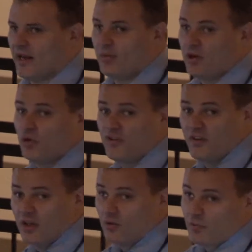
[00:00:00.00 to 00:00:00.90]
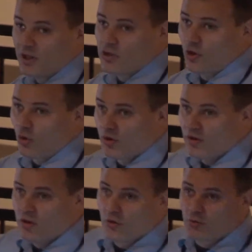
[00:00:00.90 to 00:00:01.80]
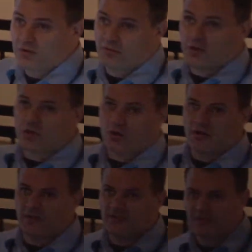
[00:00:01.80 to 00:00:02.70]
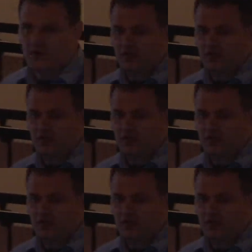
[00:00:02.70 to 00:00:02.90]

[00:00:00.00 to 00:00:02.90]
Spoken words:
Anybody who's seen this picture or knows what this picture is,